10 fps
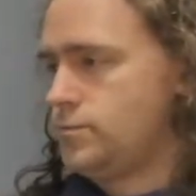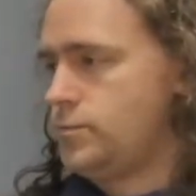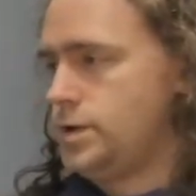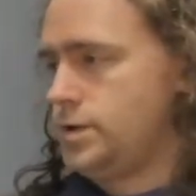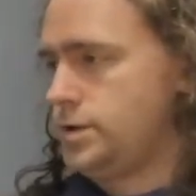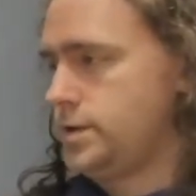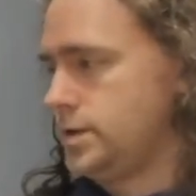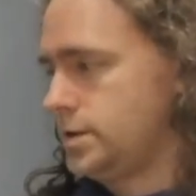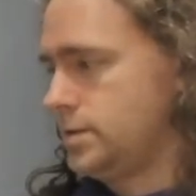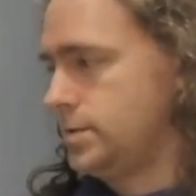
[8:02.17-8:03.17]
really nice
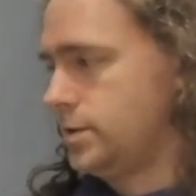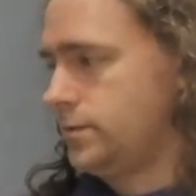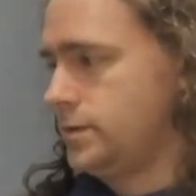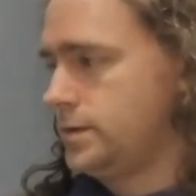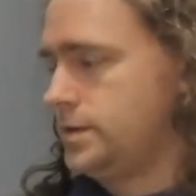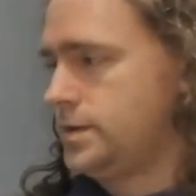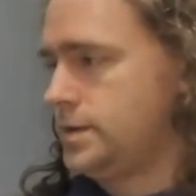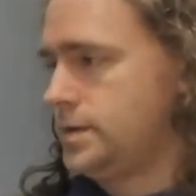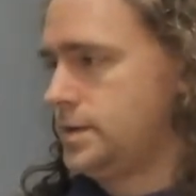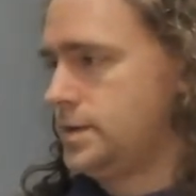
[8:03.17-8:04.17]
in terms of
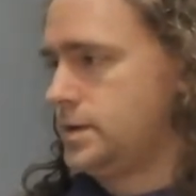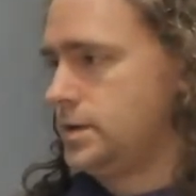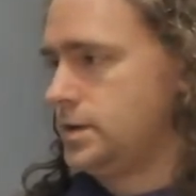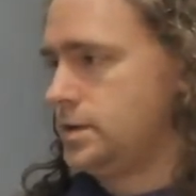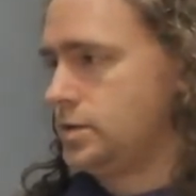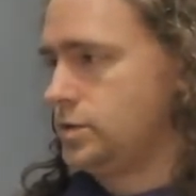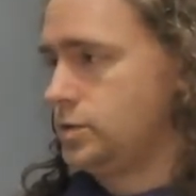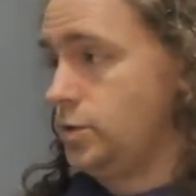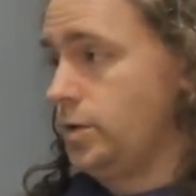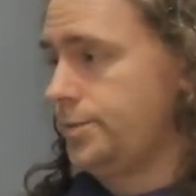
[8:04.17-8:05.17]

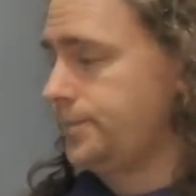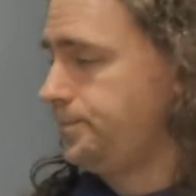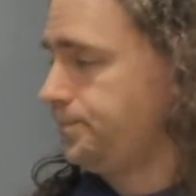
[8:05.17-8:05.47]
glue up.